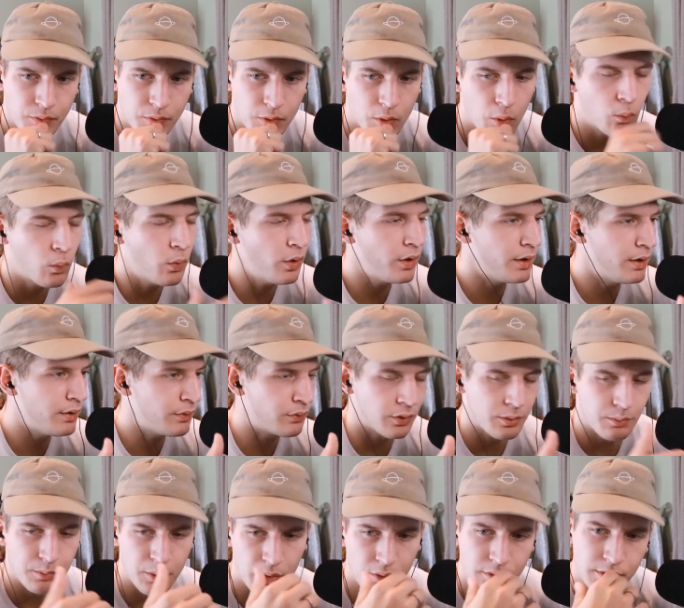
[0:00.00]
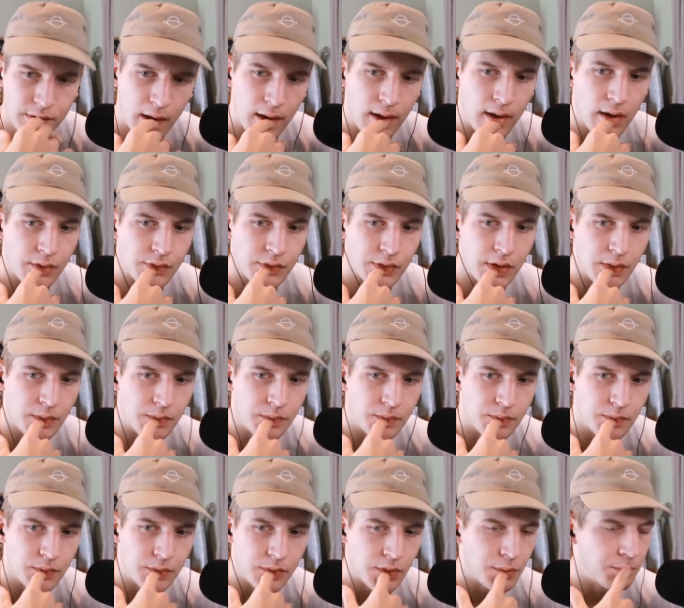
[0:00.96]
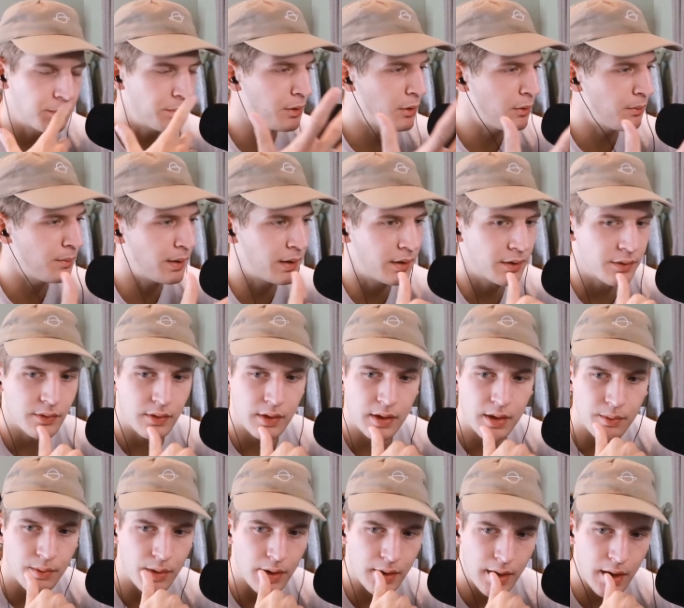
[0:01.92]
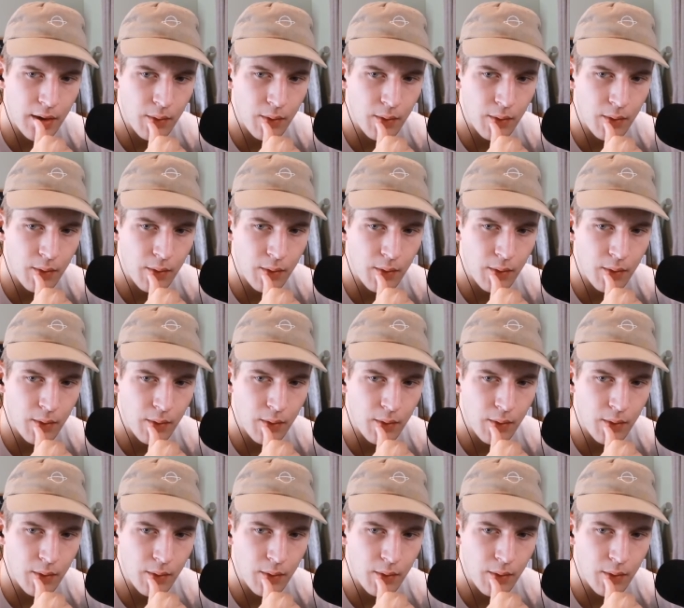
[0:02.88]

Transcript: What if we moved to Austin? It's a booming city right now.